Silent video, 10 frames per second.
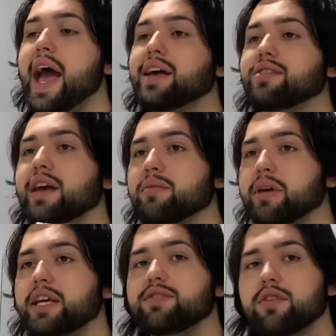as a
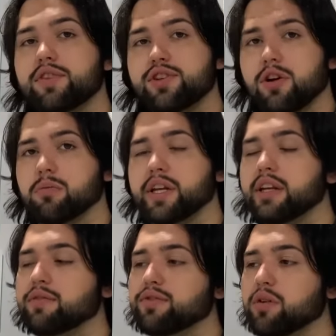means of
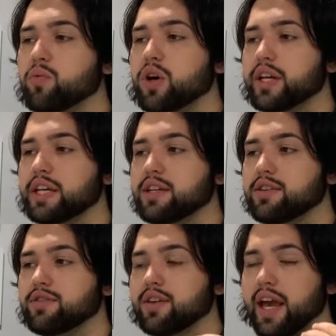determining if someone
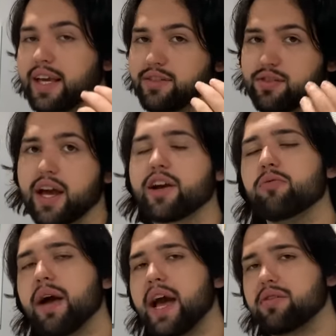is a
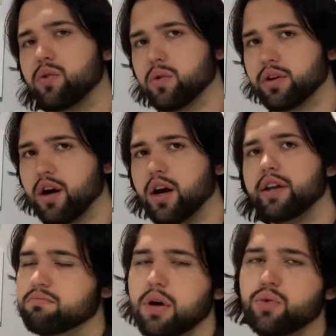psychopath or
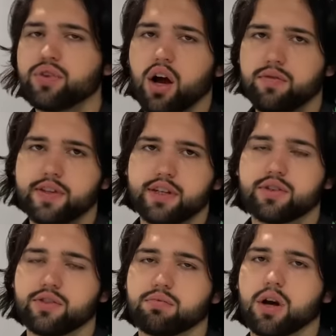not. Most often
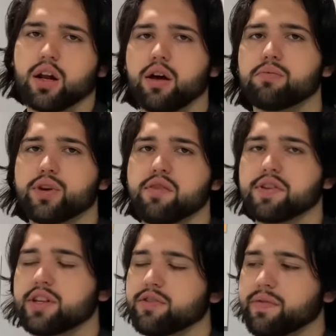this gets brought up
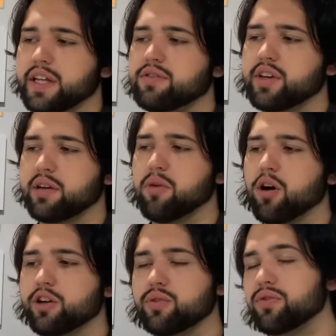whenever the defense team
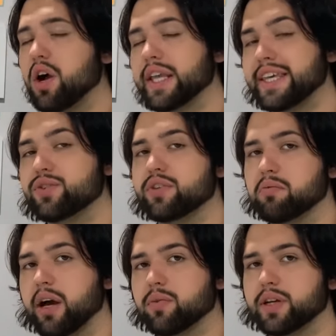argues not
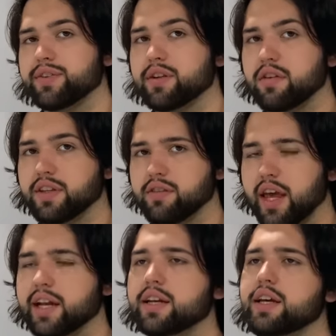guilty by reason of
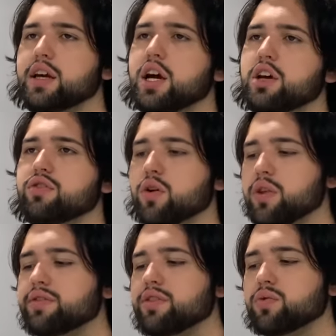insanity, so
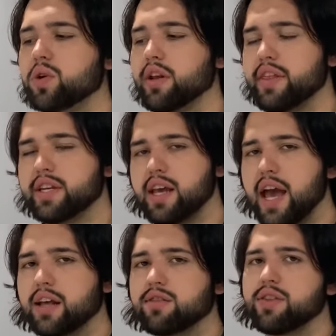this is one of the
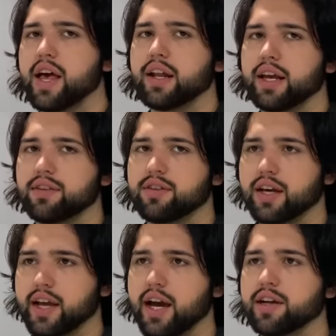tests that a
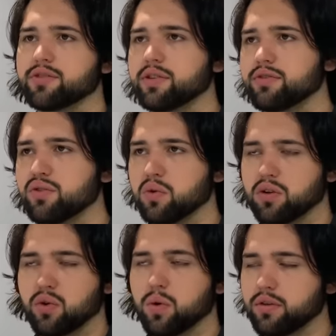psychiatrist
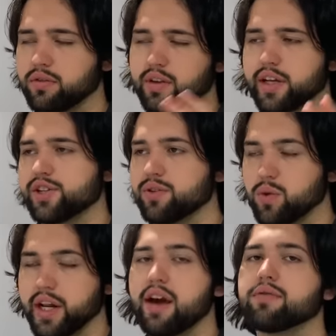or court-sanctioned
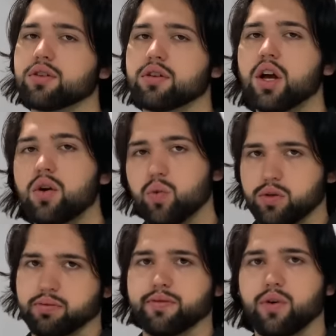whatever
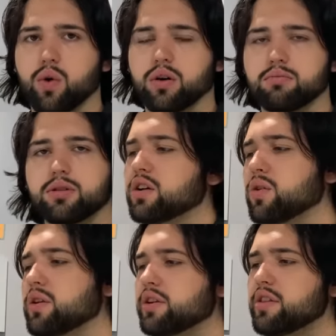will perform.
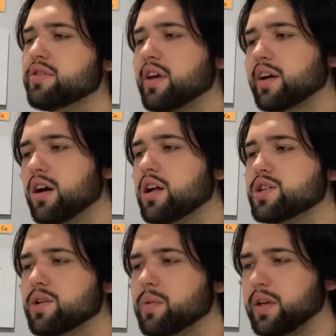According to the
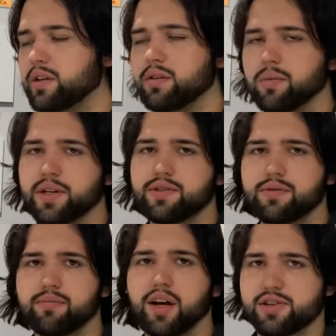Psychology Wiki,
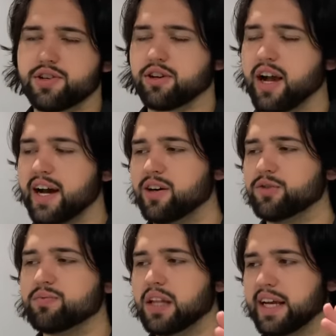which not sure
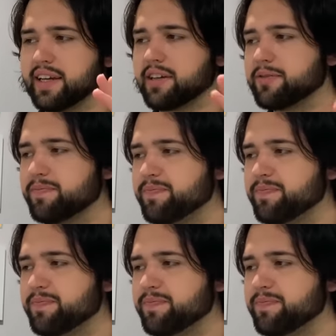how, like,